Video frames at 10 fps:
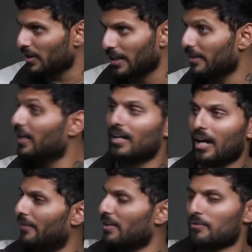together.
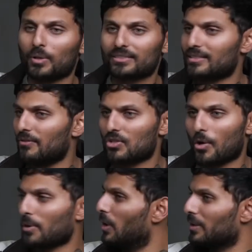I've never watched a TV
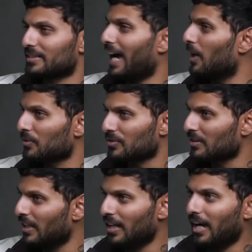show with Lewis Howes.
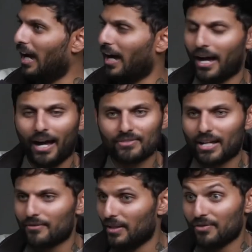I've
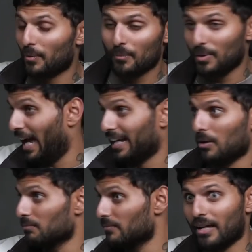never, even we hang
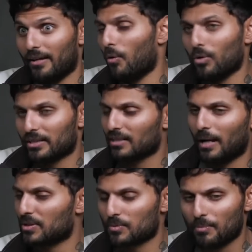out all the
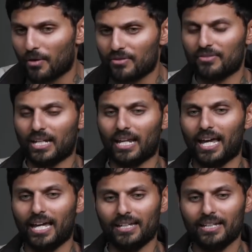time because we both live in
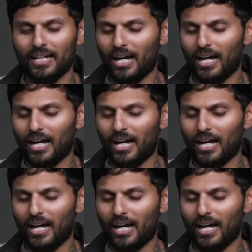LA.